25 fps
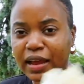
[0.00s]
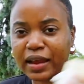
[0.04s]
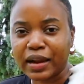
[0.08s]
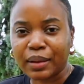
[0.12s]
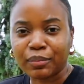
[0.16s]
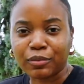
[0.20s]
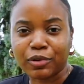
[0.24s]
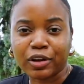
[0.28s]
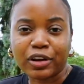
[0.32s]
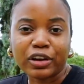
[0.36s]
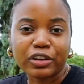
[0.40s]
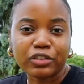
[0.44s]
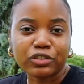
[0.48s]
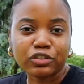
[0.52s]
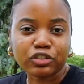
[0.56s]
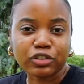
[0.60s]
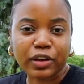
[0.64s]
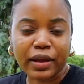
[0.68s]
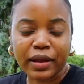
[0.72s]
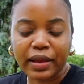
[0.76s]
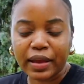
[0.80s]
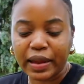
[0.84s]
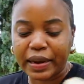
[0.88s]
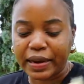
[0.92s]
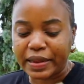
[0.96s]
and I'm going to
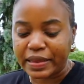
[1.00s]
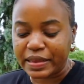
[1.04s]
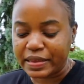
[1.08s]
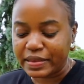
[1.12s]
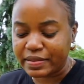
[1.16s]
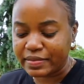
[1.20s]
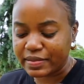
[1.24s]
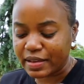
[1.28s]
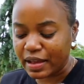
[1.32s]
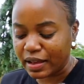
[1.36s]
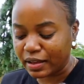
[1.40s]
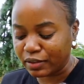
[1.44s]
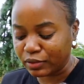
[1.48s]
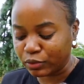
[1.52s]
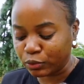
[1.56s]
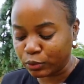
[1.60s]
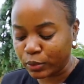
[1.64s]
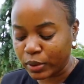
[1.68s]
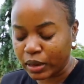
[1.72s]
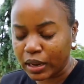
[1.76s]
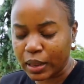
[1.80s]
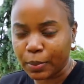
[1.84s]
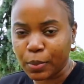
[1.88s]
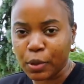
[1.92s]
try and eat as well.